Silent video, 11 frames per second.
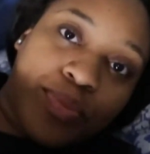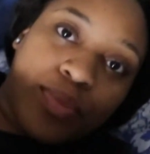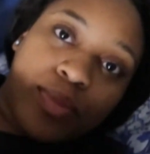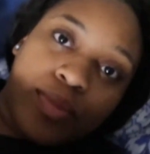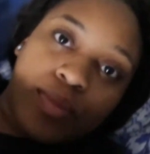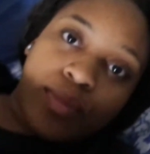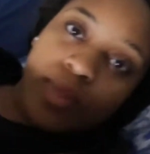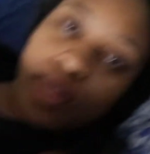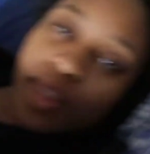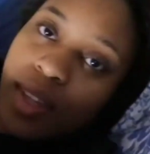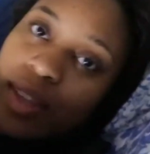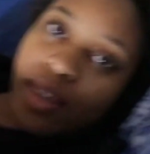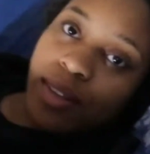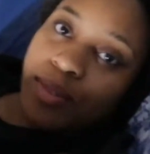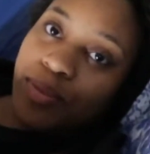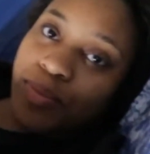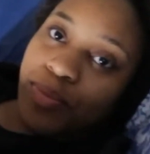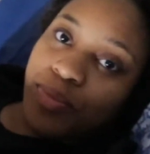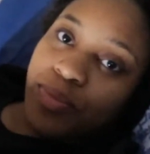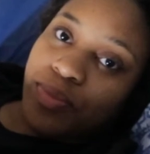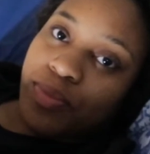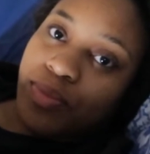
gonna put a happy face on him.